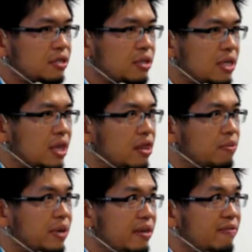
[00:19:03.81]
there's sort of
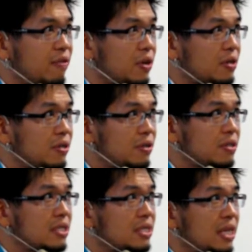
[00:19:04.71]
three
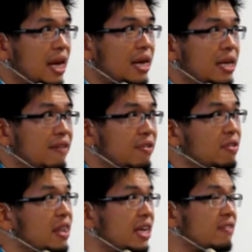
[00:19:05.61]
verticals that, if
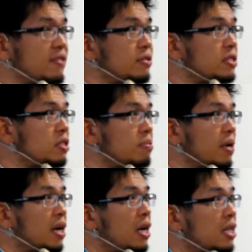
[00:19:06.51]
you think of YouTube,